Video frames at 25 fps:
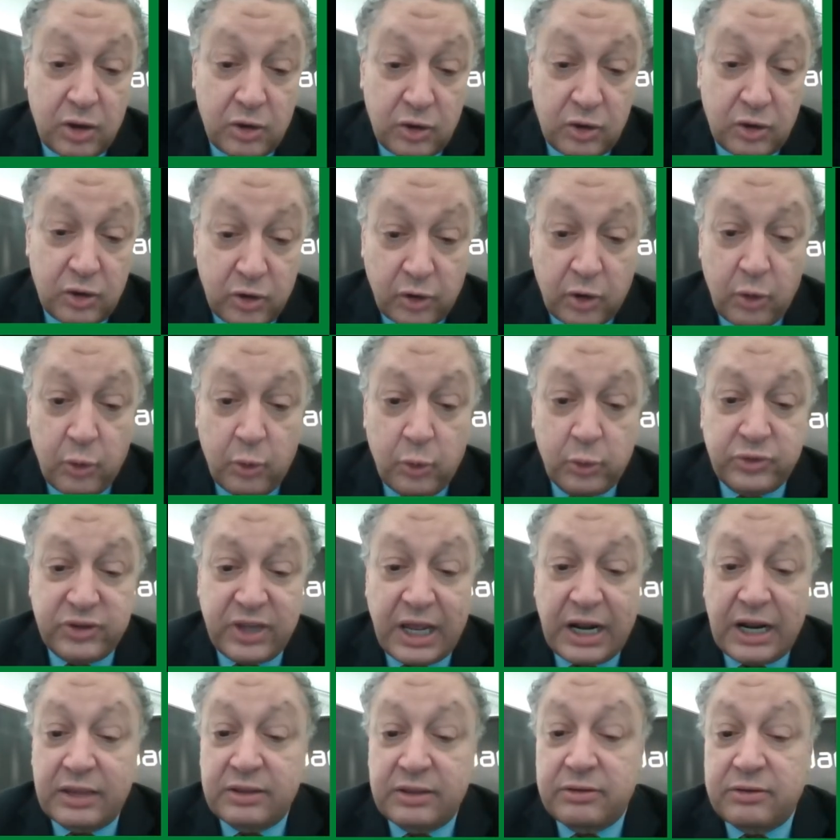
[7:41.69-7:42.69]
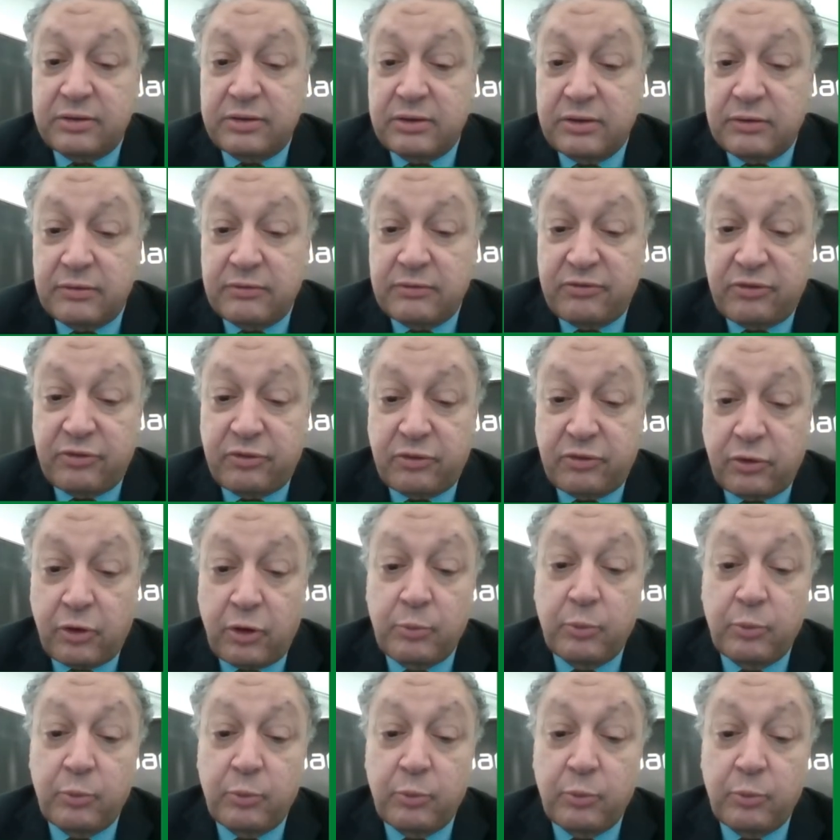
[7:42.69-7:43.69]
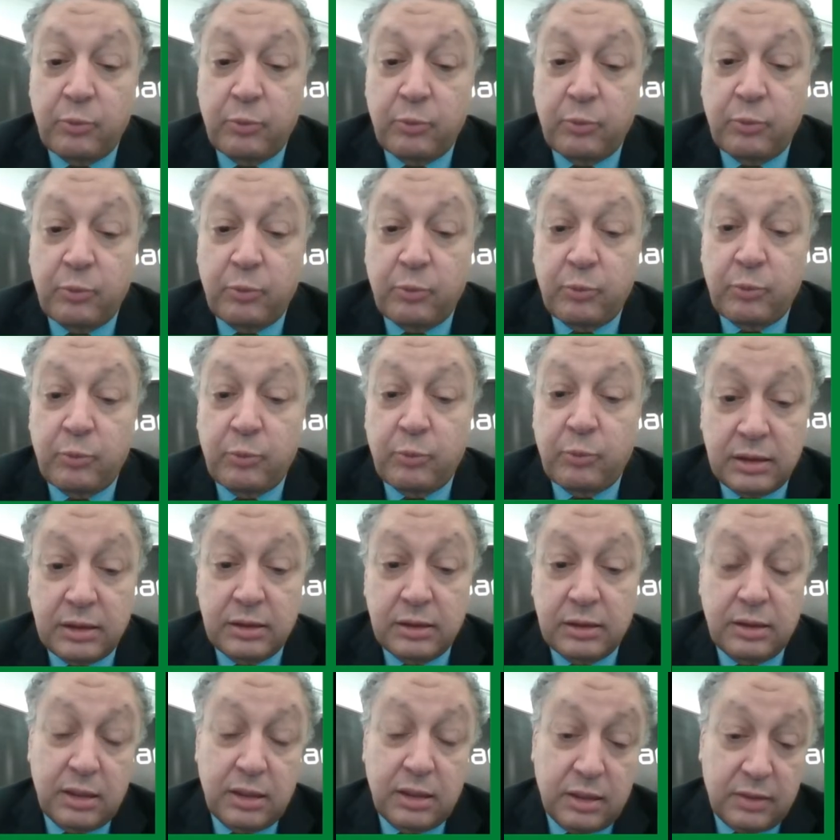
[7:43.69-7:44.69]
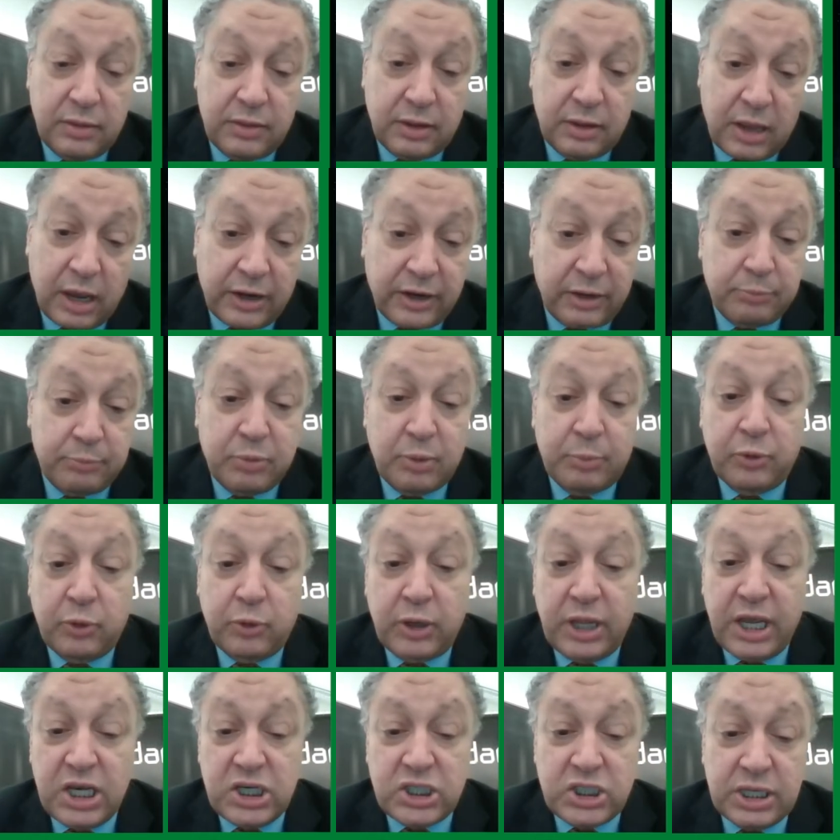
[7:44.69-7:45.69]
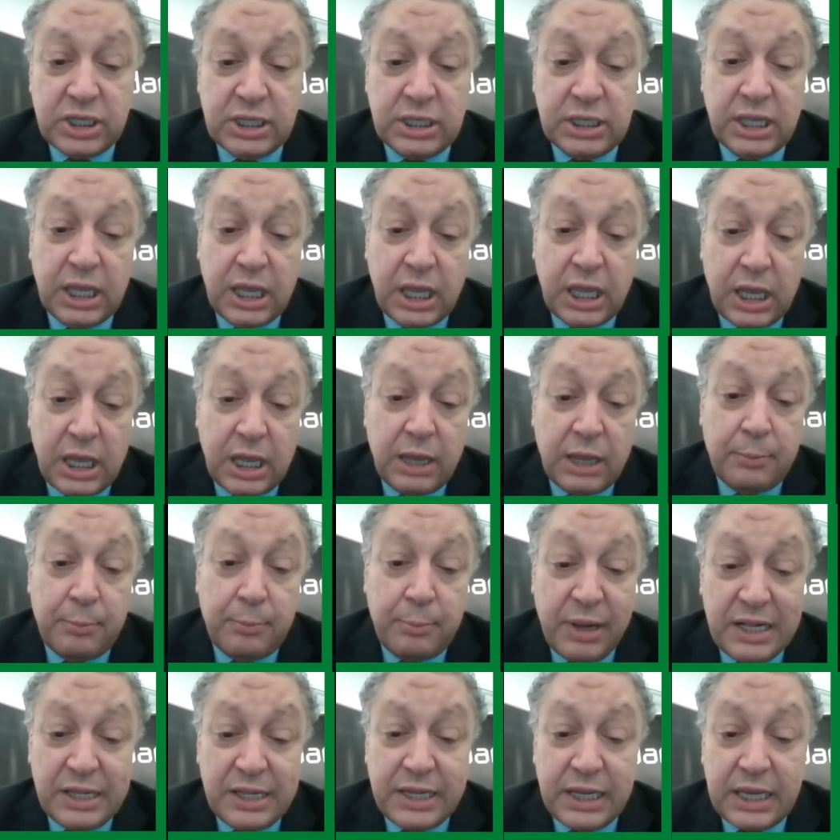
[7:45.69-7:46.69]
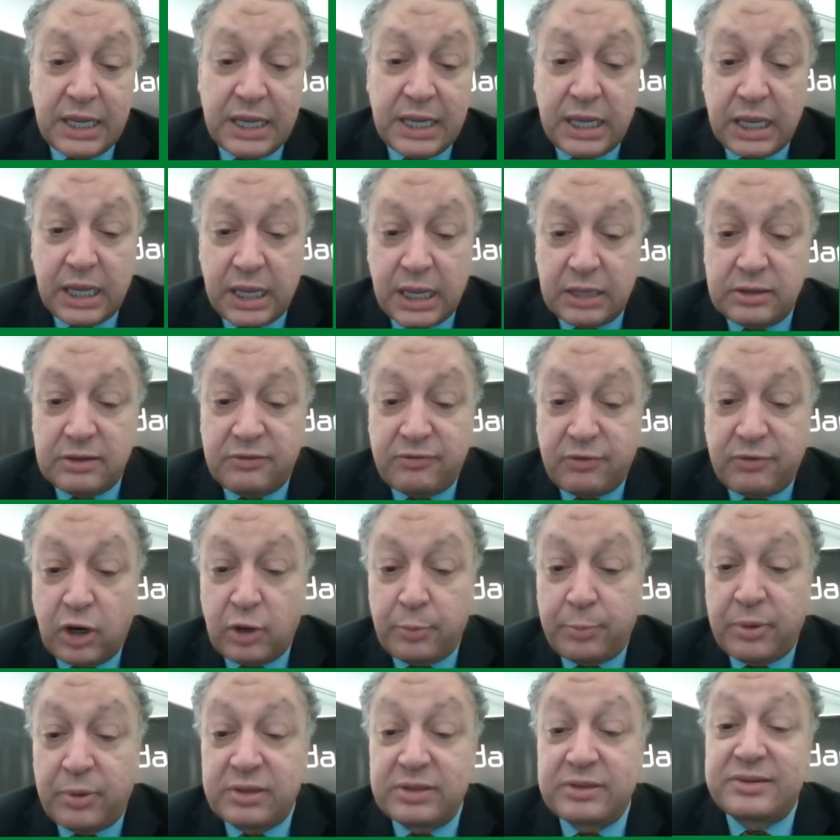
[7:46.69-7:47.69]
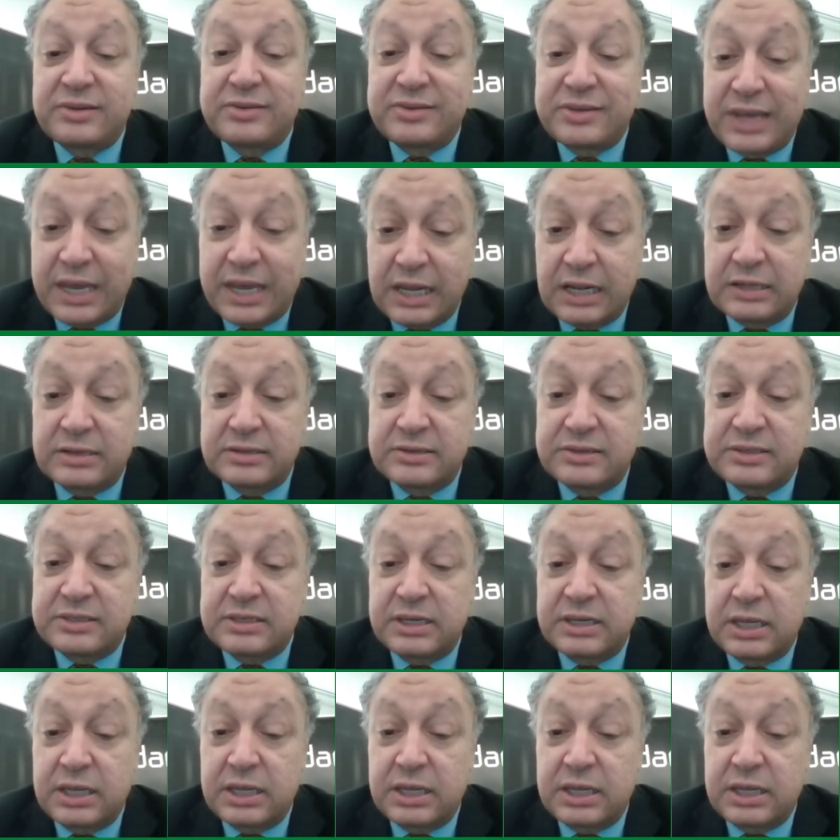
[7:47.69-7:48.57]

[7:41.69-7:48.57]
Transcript: grow talent from within the current population, building and developing skills,